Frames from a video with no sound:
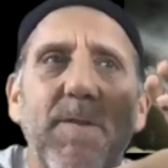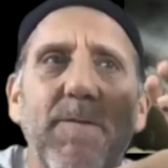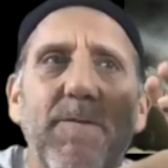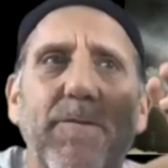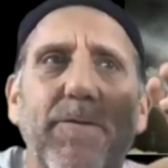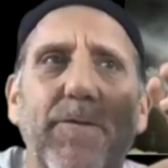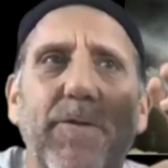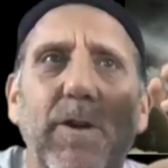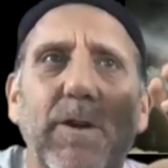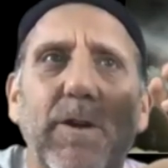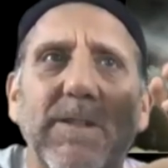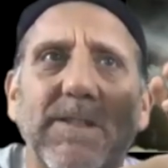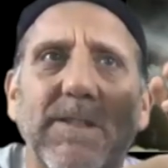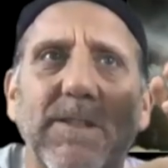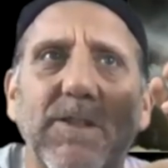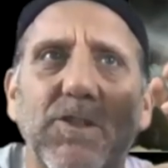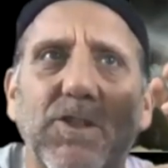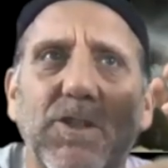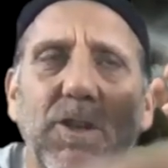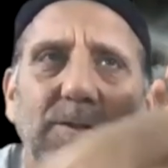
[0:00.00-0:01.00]
first
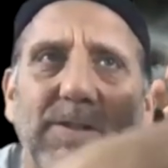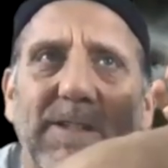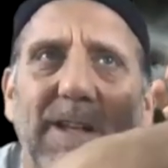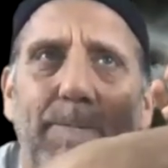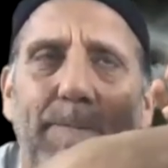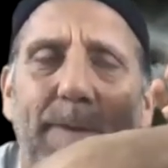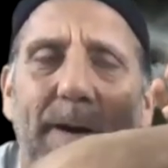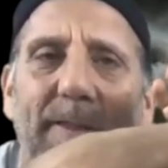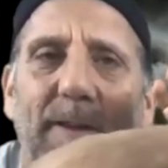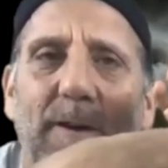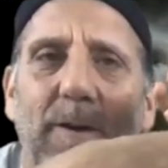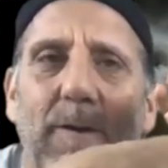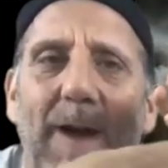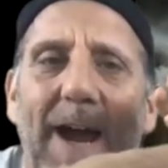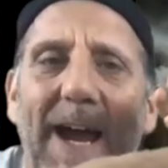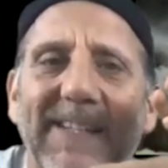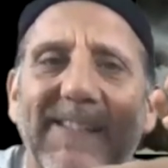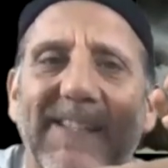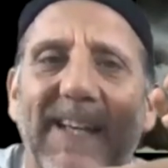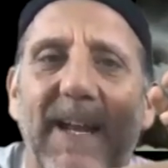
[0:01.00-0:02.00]
shows up on the
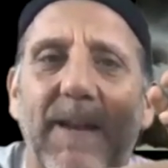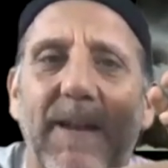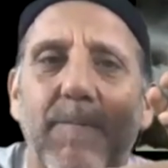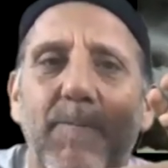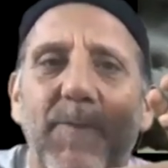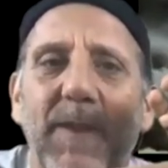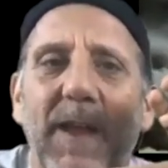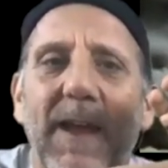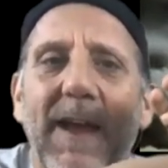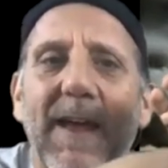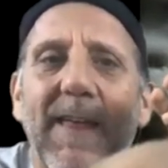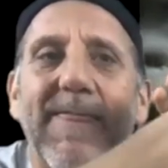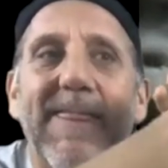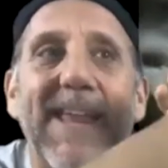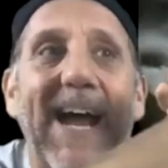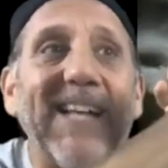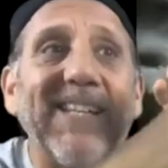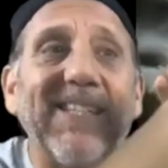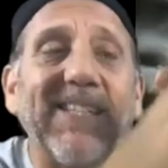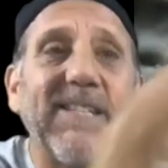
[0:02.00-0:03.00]
horizon,
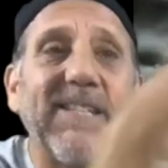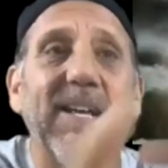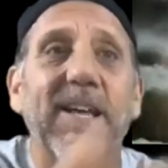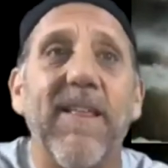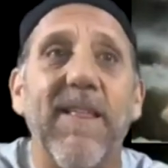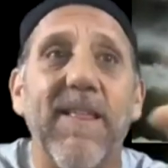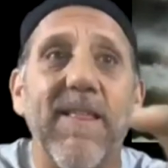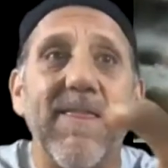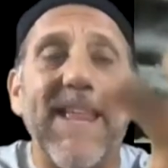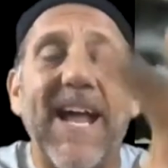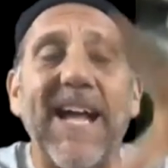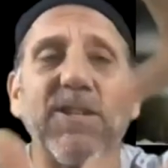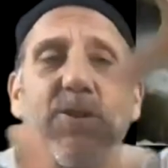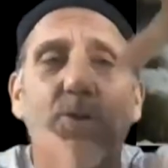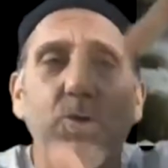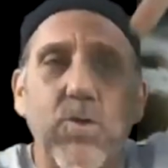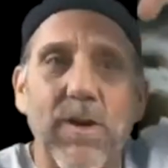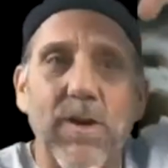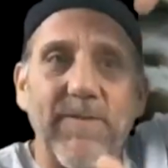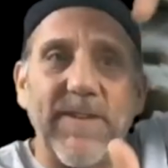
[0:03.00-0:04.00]
that's
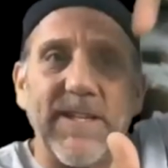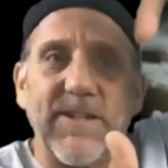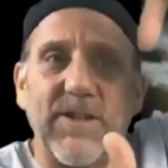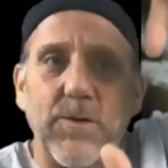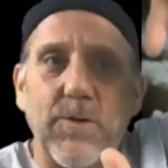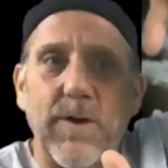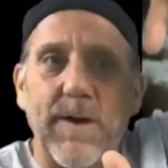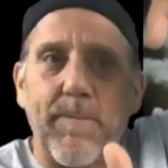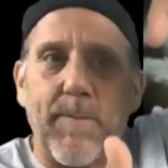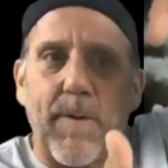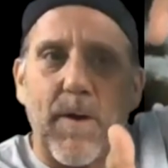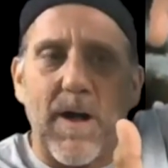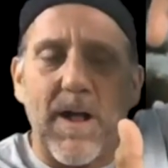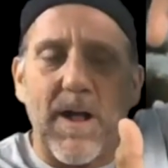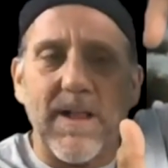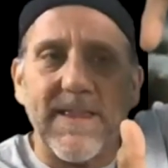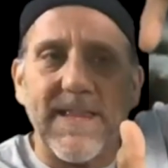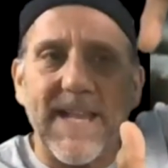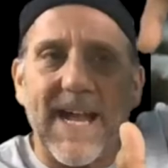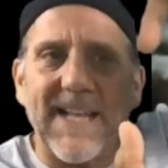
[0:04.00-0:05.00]
equivalent to a
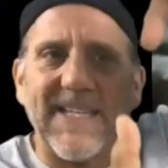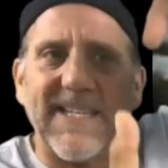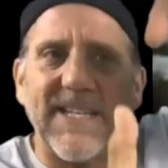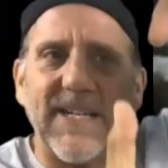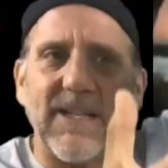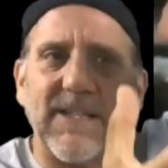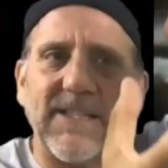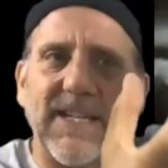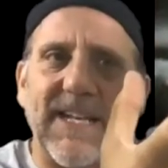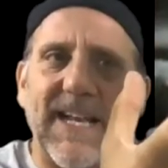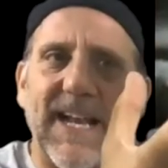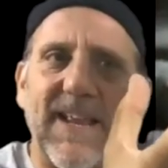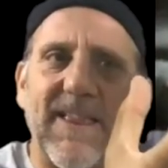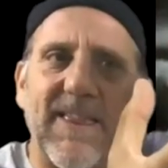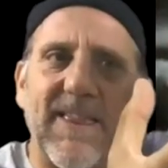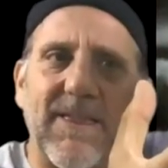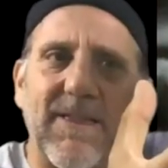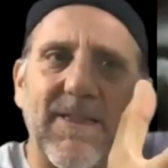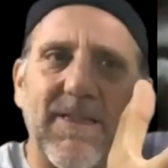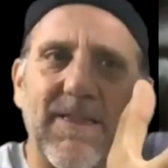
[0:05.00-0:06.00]
ball not tilted at
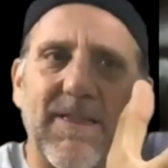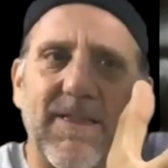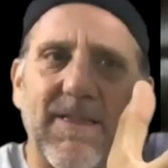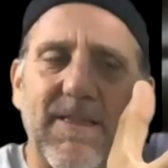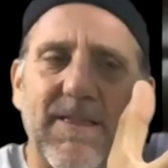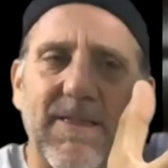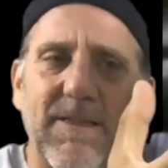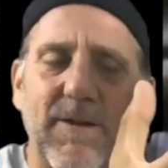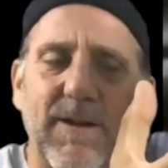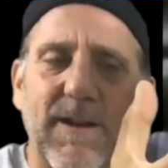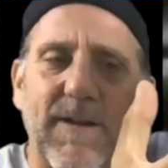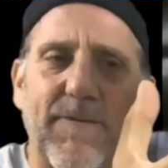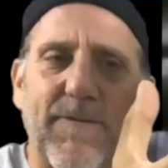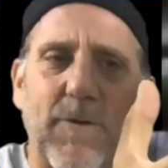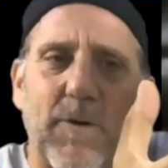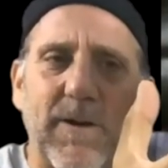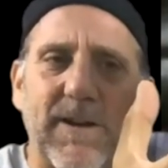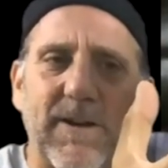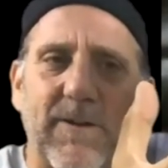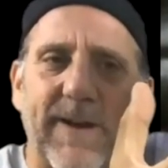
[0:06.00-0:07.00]

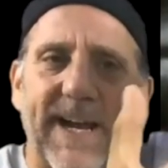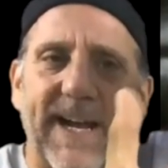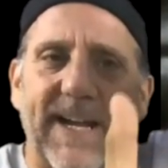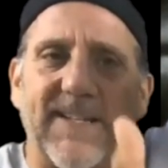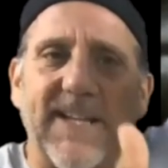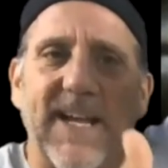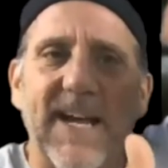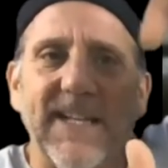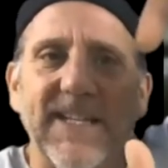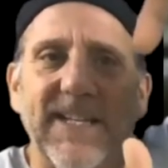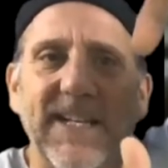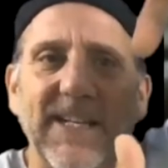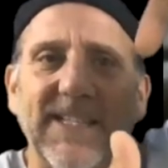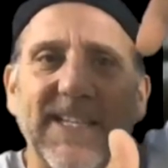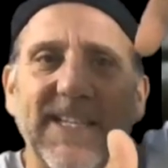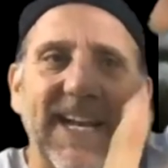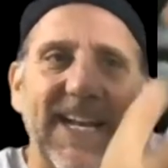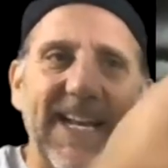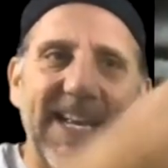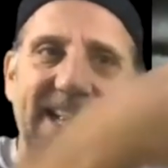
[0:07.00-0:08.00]
34 degrees,
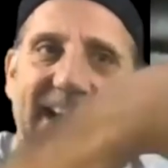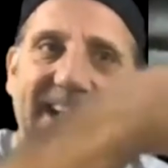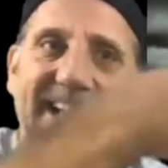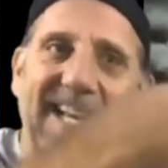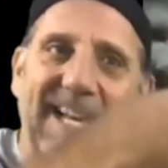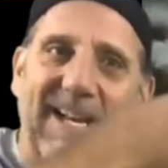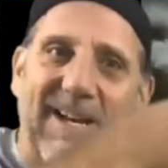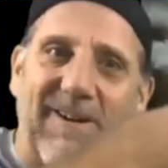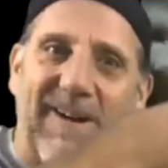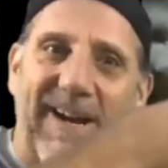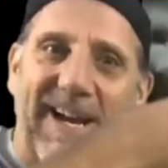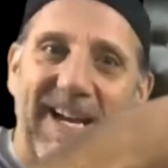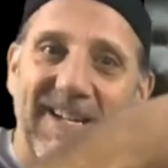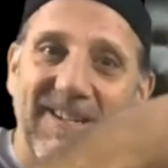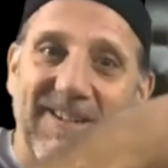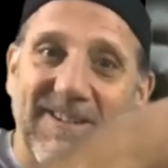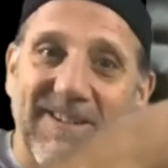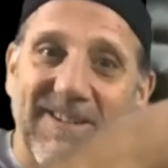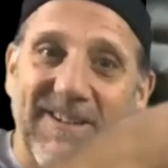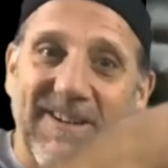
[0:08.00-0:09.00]
tilted at 90
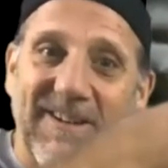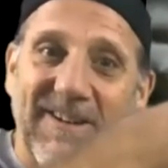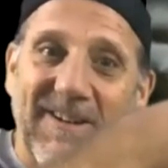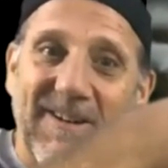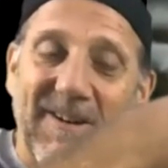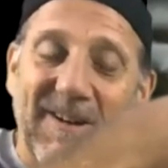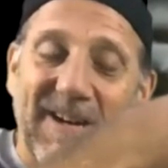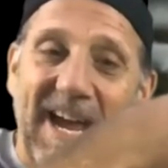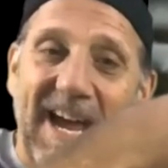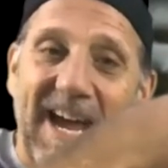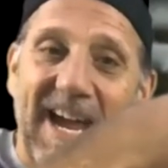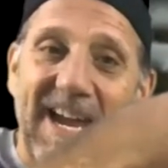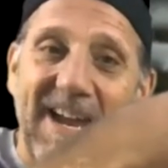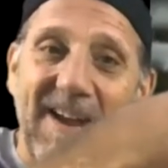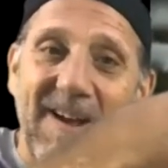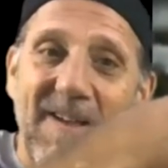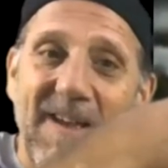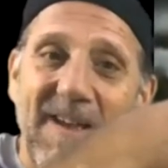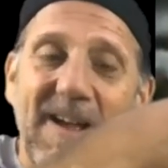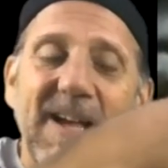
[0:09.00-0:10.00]
degrees. Okay. Right.
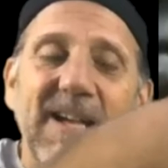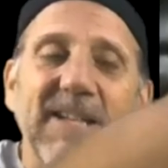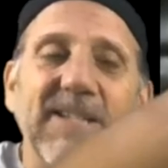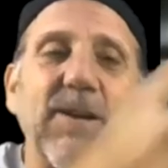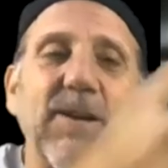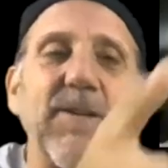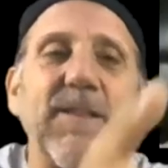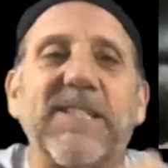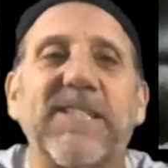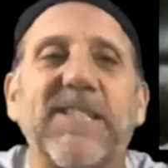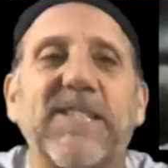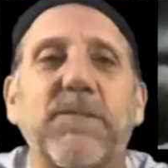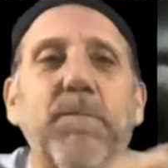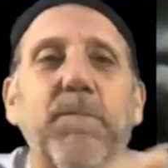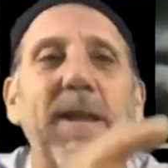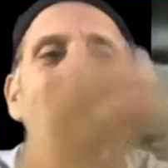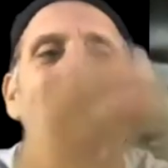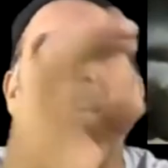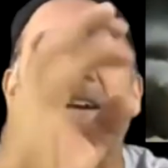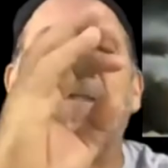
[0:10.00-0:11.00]
So the
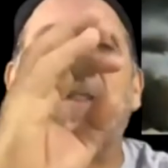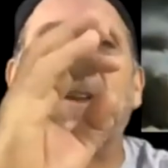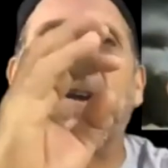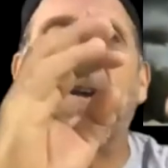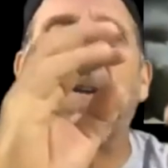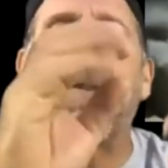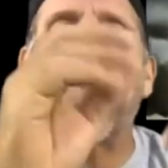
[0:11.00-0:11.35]
spinning of the earth